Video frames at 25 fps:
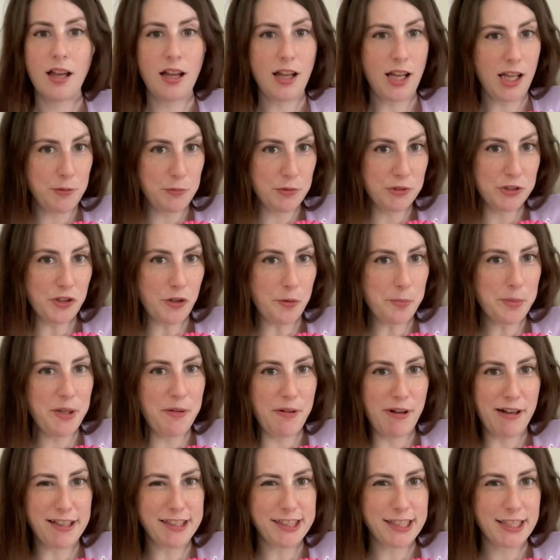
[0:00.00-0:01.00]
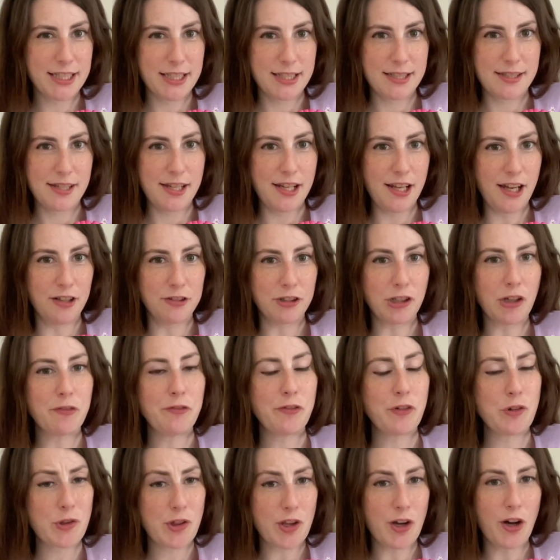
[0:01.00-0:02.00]
I will not be wearing this tiara
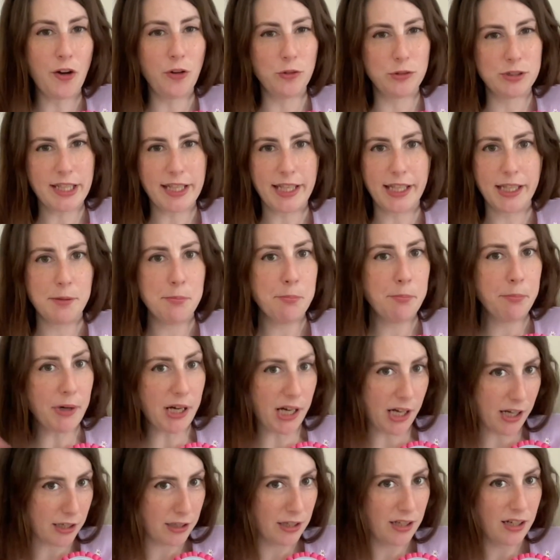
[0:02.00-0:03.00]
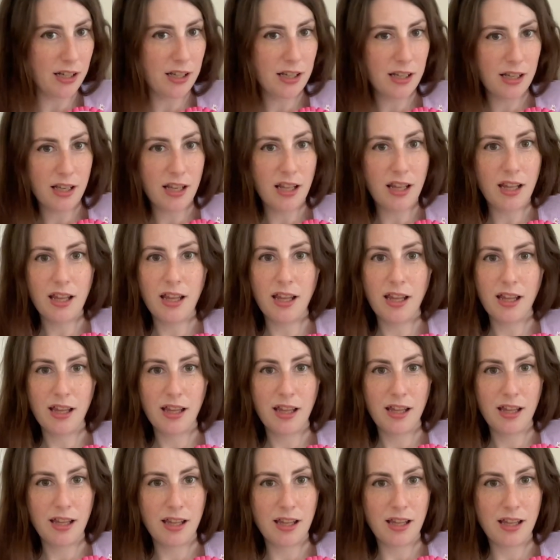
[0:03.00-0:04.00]
for the whole day, but
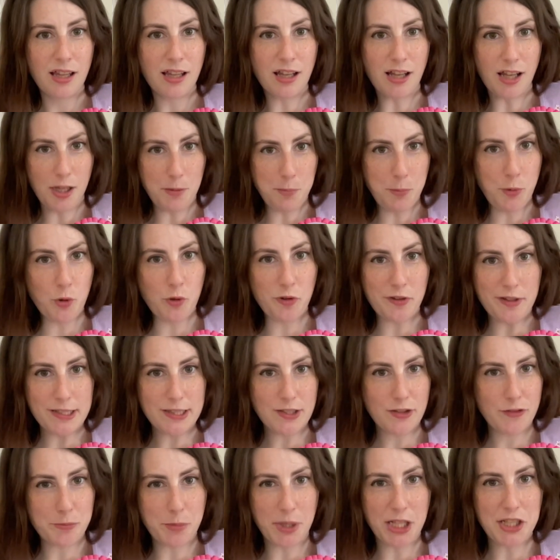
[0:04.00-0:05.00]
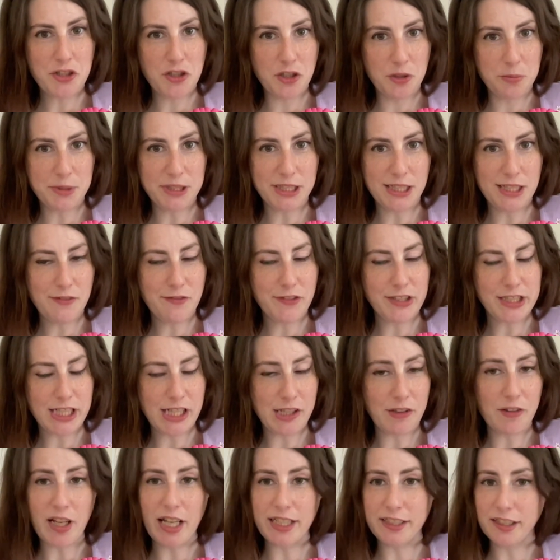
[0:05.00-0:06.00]
I bought this for my Jubilee
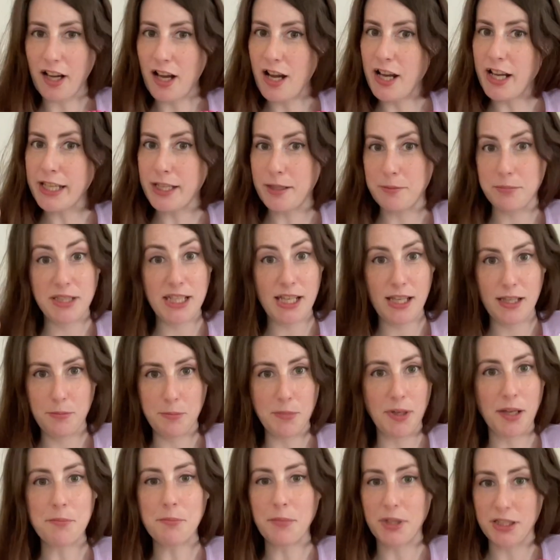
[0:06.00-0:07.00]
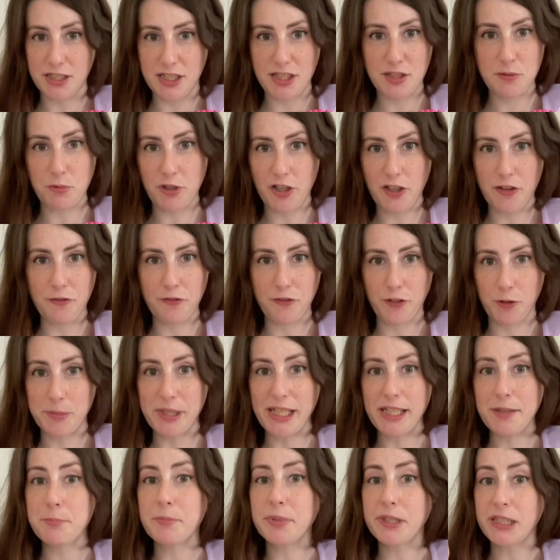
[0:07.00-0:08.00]
video and I am getting my money's worth from
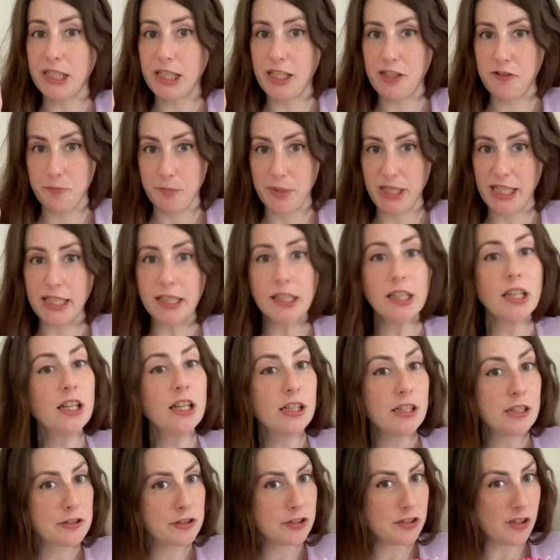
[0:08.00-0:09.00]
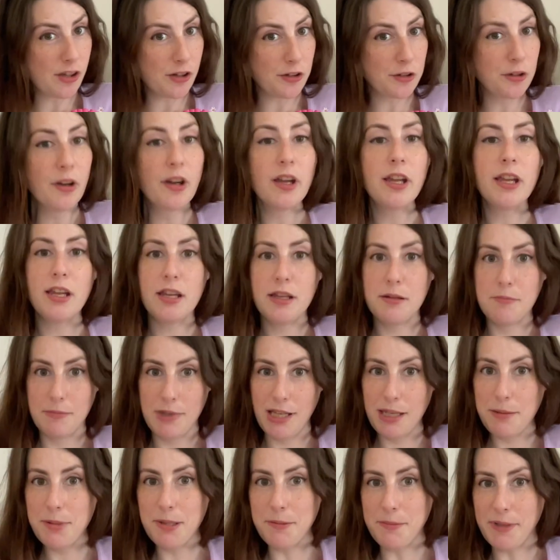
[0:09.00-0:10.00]
it, believe me. So it
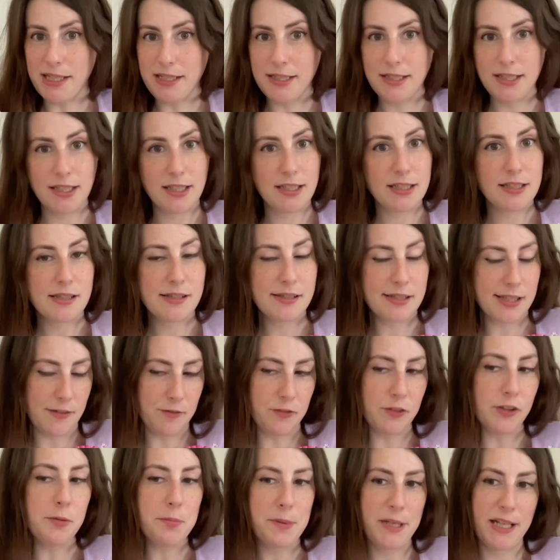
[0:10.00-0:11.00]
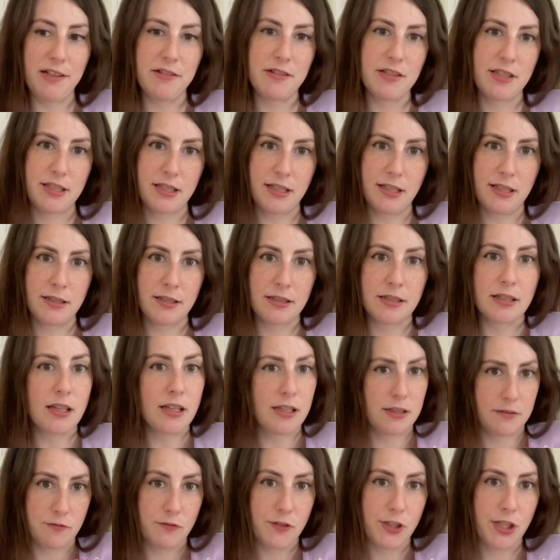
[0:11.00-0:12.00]
may be making several appearances
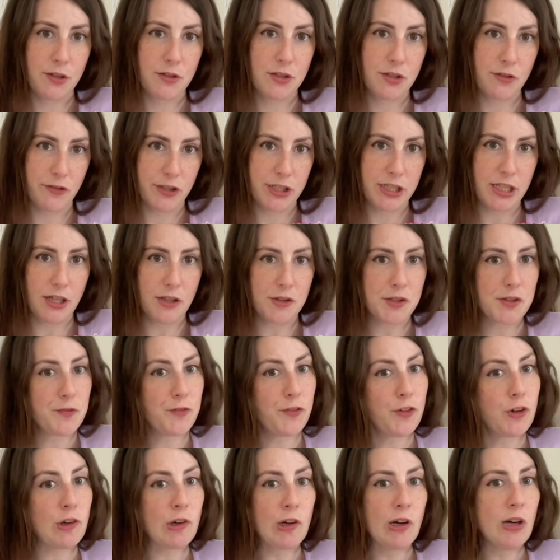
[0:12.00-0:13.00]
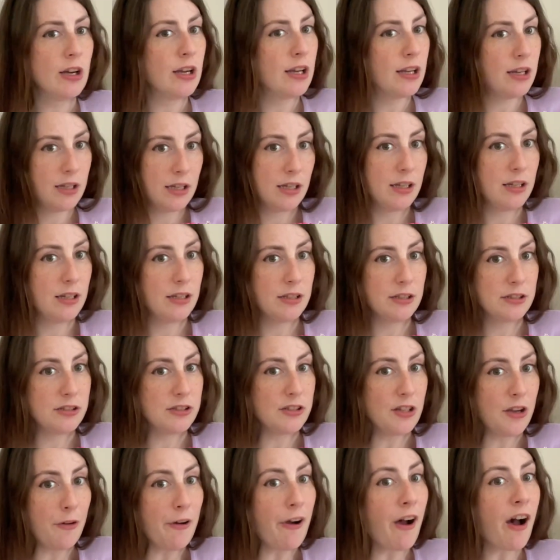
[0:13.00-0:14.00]
in future videos for
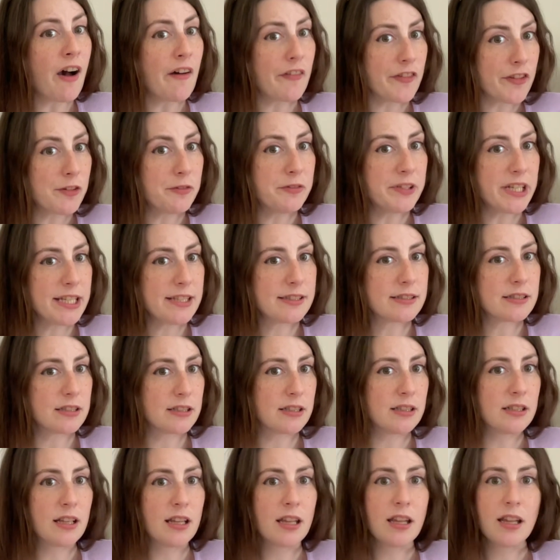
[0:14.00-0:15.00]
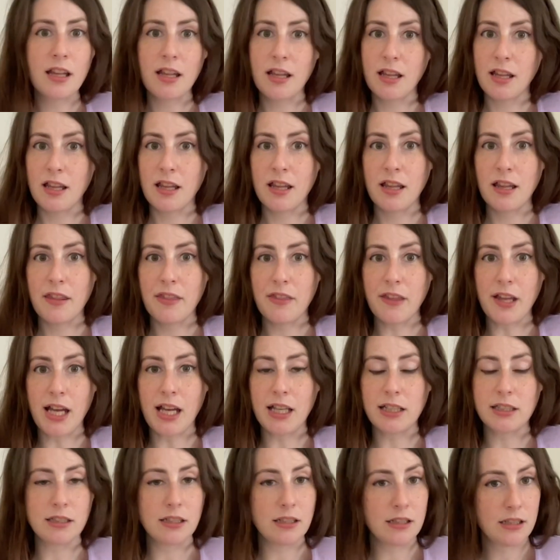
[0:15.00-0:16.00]
no other reason
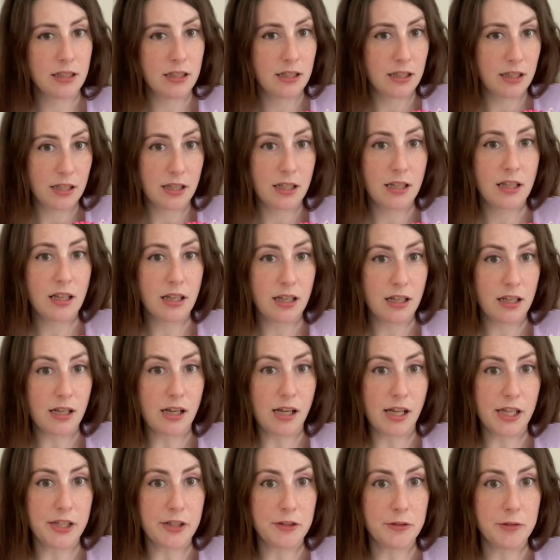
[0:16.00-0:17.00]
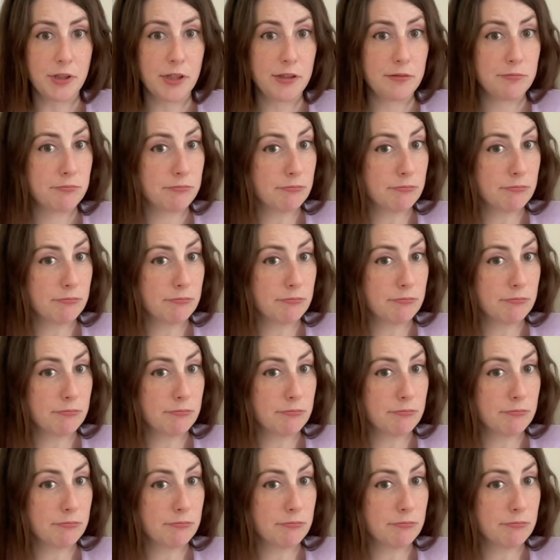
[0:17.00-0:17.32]
than I own it.